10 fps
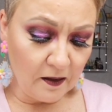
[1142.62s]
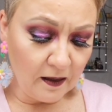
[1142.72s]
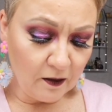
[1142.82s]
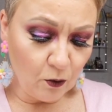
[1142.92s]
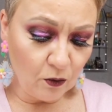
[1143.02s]
I
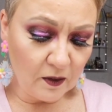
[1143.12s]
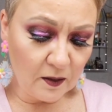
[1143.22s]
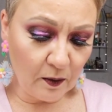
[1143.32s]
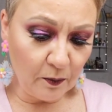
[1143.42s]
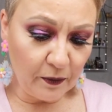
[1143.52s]
think I used
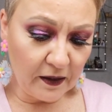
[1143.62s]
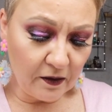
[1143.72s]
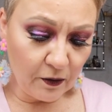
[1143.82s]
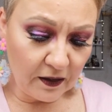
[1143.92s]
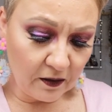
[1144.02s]
this one
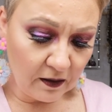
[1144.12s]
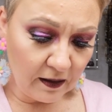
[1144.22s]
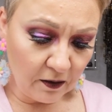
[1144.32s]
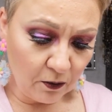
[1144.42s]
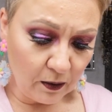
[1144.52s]
pretty
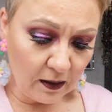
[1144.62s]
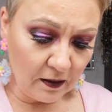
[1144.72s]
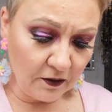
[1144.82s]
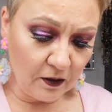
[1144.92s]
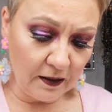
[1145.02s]
recently as
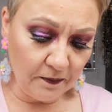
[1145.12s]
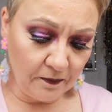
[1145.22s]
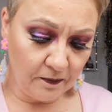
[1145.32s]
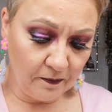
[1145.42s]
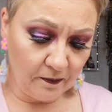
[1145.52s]
well, actually.
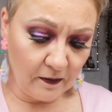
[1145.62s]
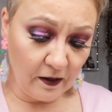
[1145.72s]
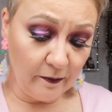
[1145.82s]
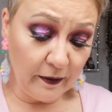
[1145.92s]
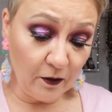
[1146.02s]

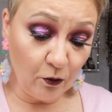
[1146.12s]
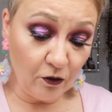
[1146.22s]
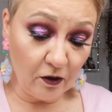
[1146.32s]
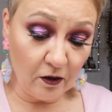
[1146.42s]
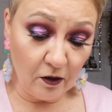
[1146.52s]
I've been
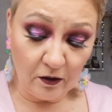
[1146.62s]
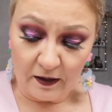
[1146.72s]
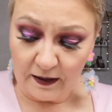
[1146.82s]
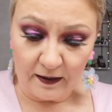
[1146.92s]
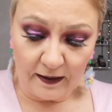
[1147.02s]
neutral a lot
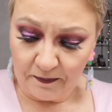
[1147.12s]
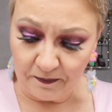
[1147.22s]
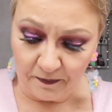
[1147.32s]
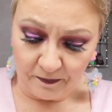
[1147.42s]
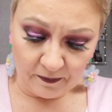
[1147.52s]
lately.